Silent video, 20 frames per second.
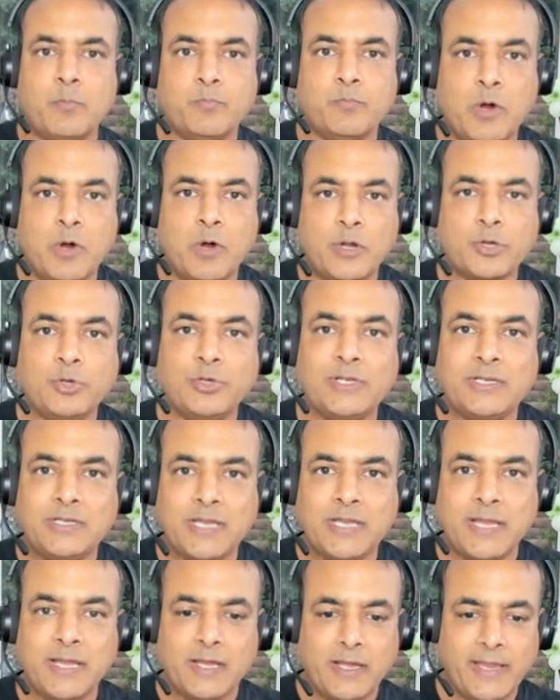module
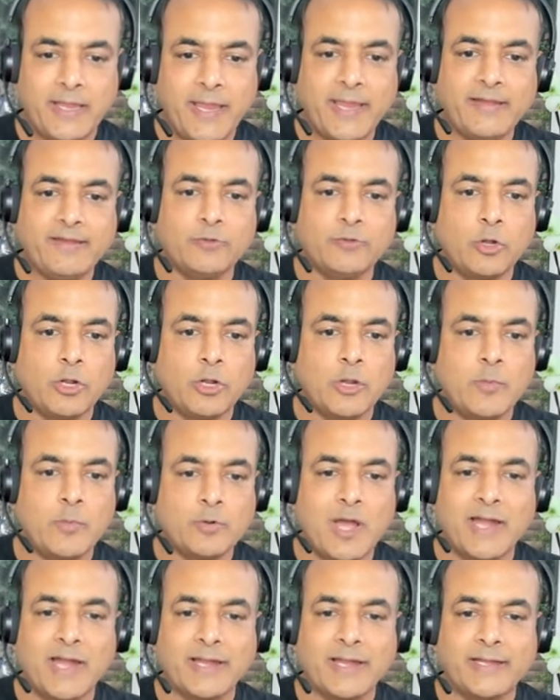8 is all about
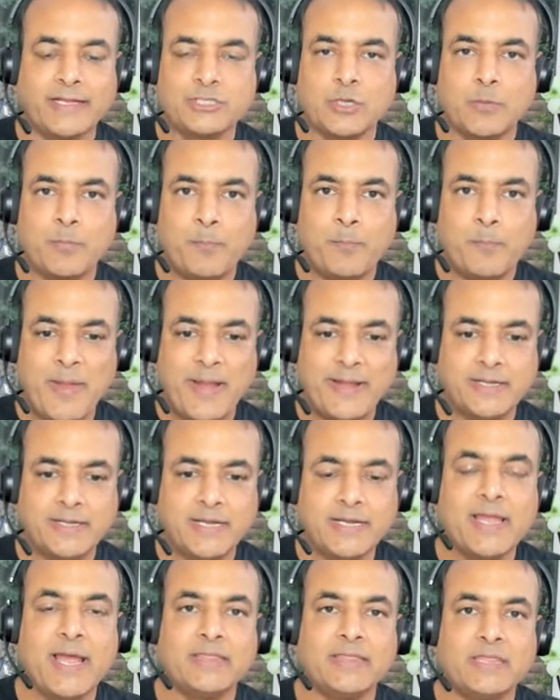architecture pattern,